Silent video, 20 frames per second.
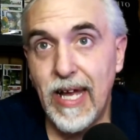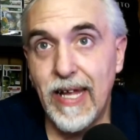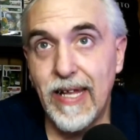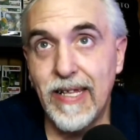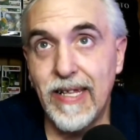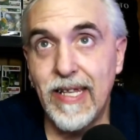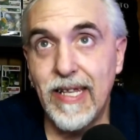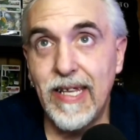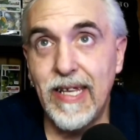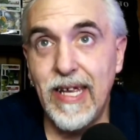
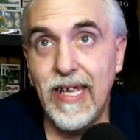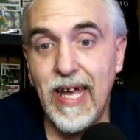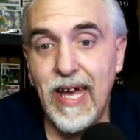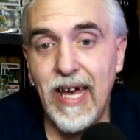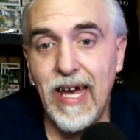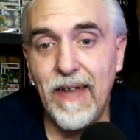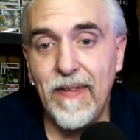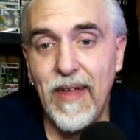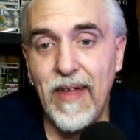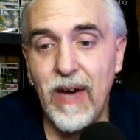And
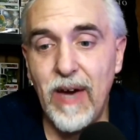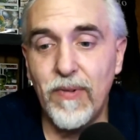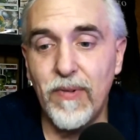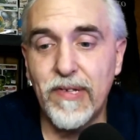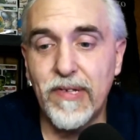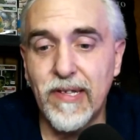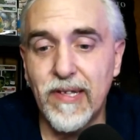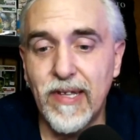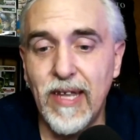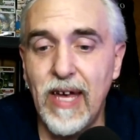yeah, it
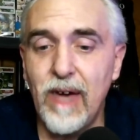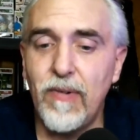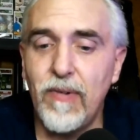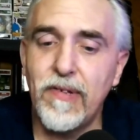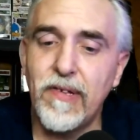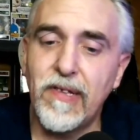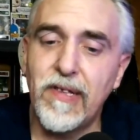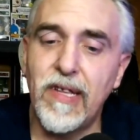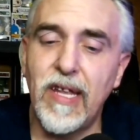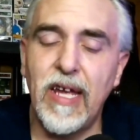was
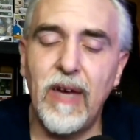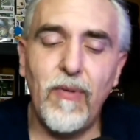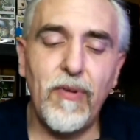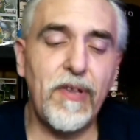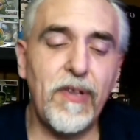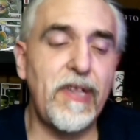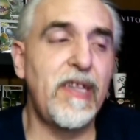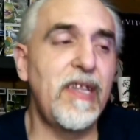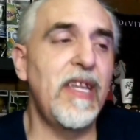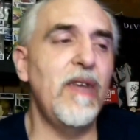
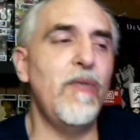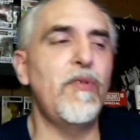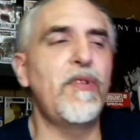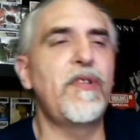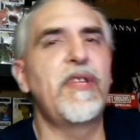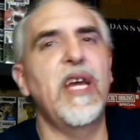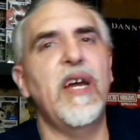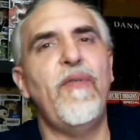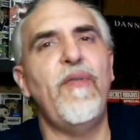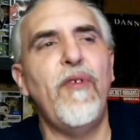
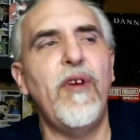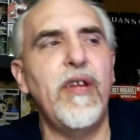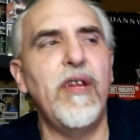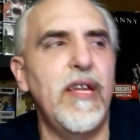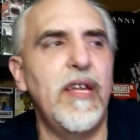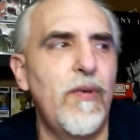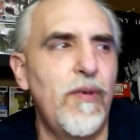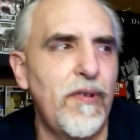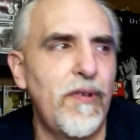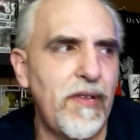
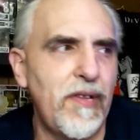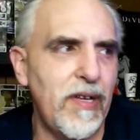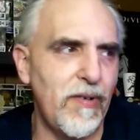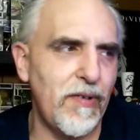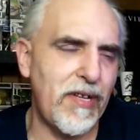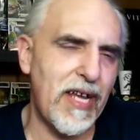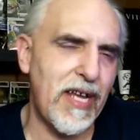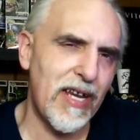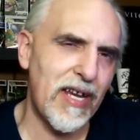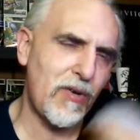different, and
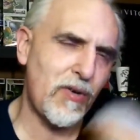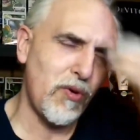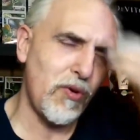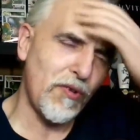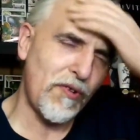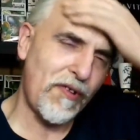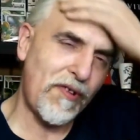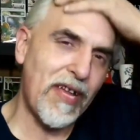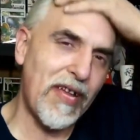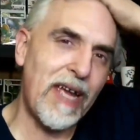it was kind of
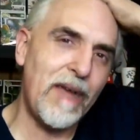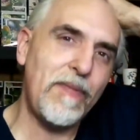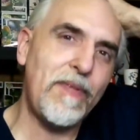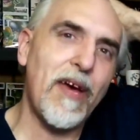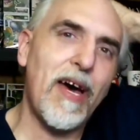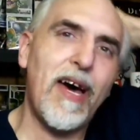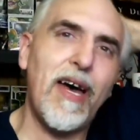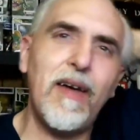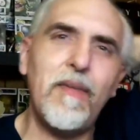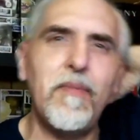cool at the
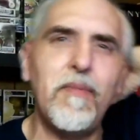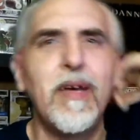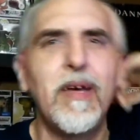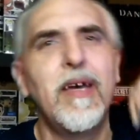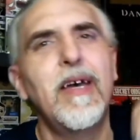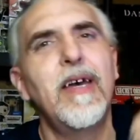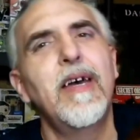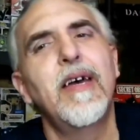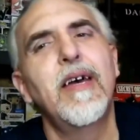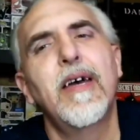same time.
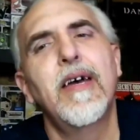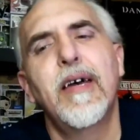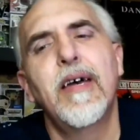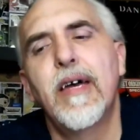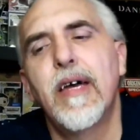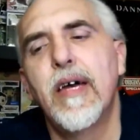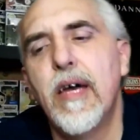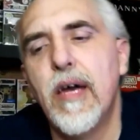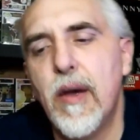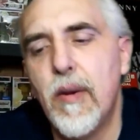
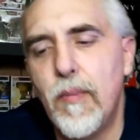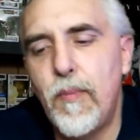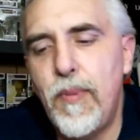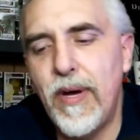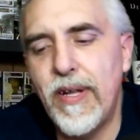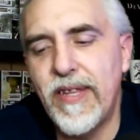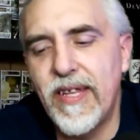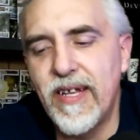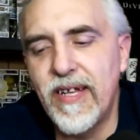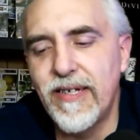
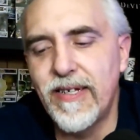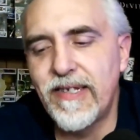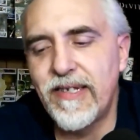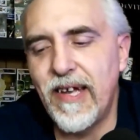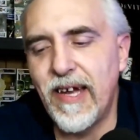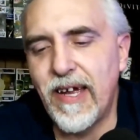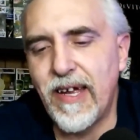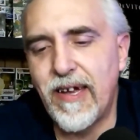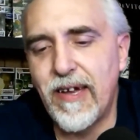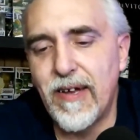But then
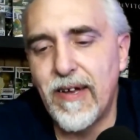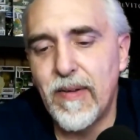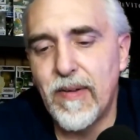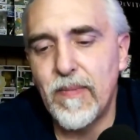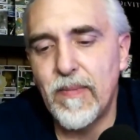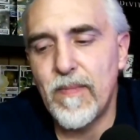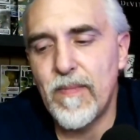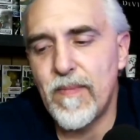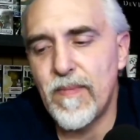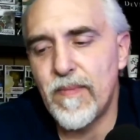it's like
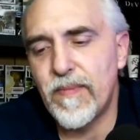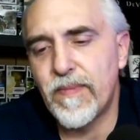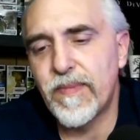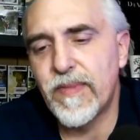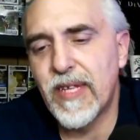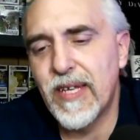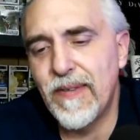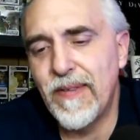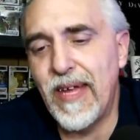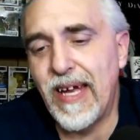
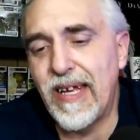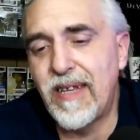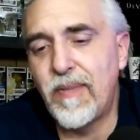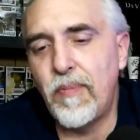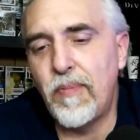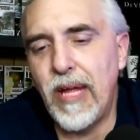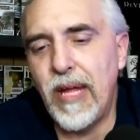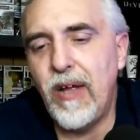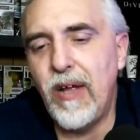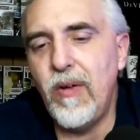they
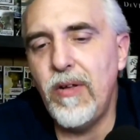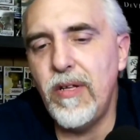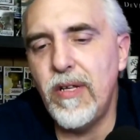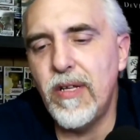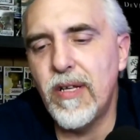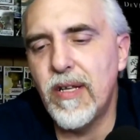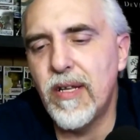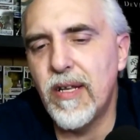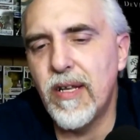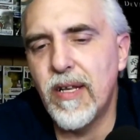
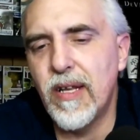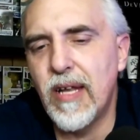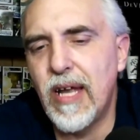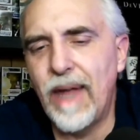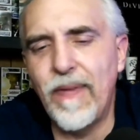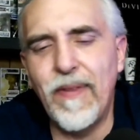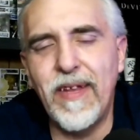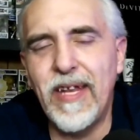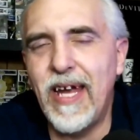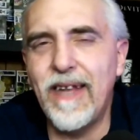explain,
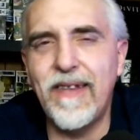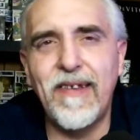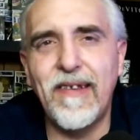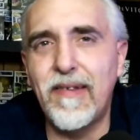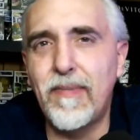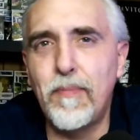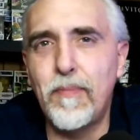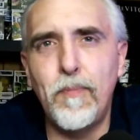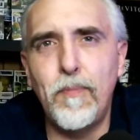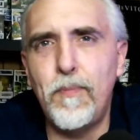and then it
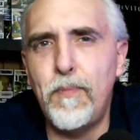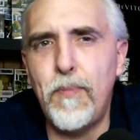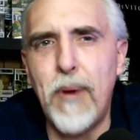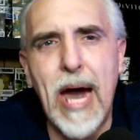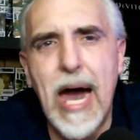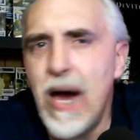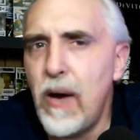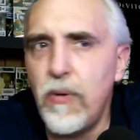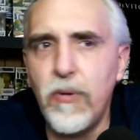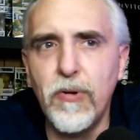has these
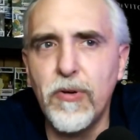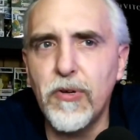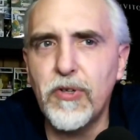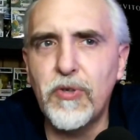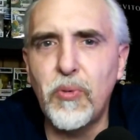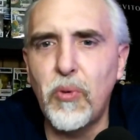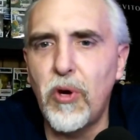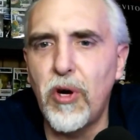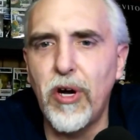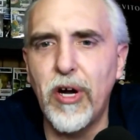
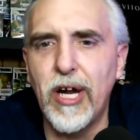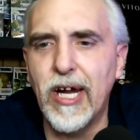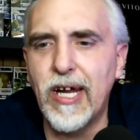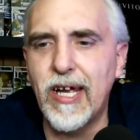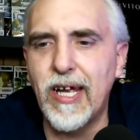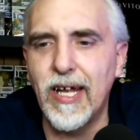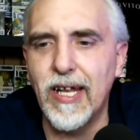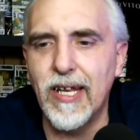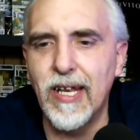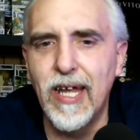powers where
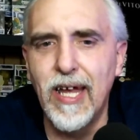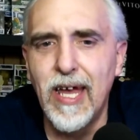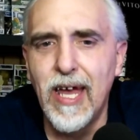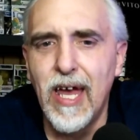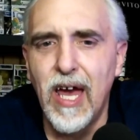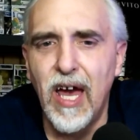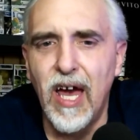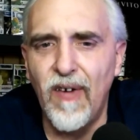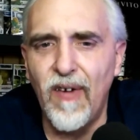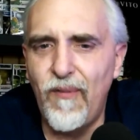it can
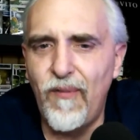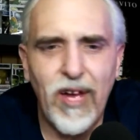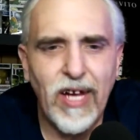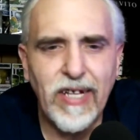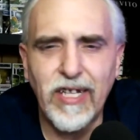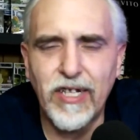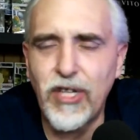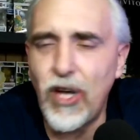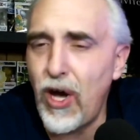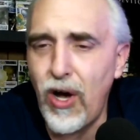
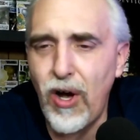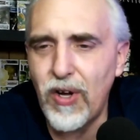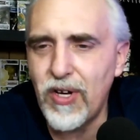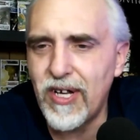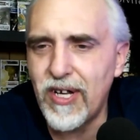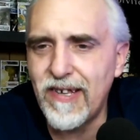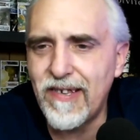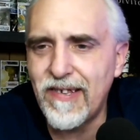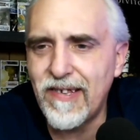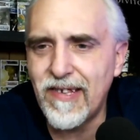affect the
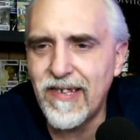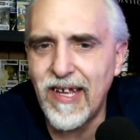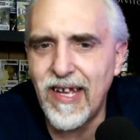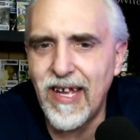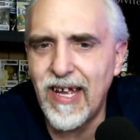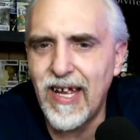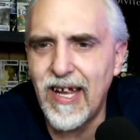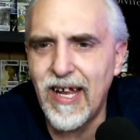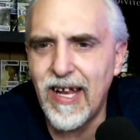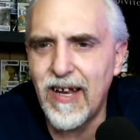
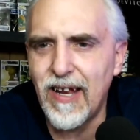TARDIS